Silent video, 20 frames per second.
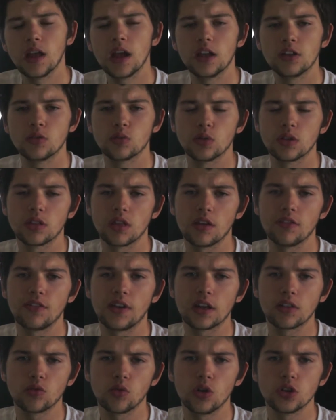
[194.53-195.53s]
I just want to say
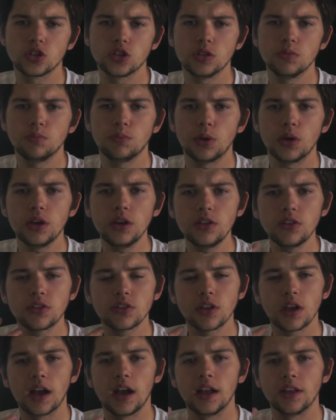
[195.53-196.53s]
thanks for watching,
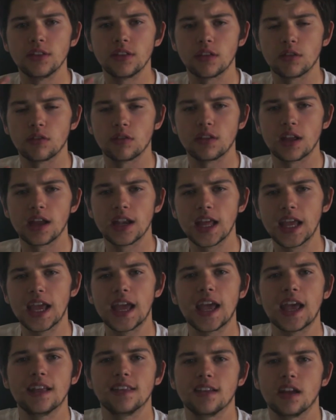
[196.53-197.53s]
peace, and this is Dan
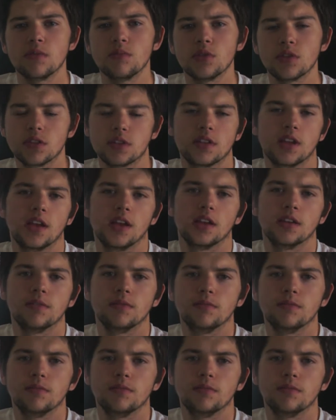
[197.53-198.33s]
A.K.A. Dan Munstar.